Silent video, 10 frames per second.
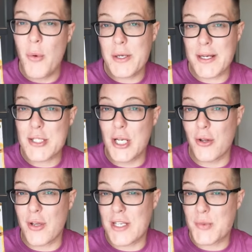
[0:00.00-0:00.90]
When you actually
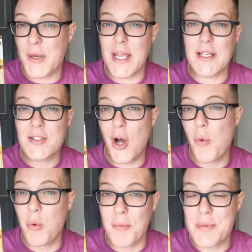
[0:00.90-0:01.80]
look into it, it's got
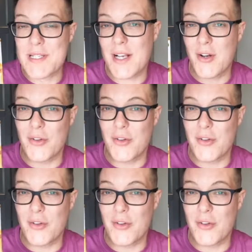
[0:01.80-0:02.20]
a 1%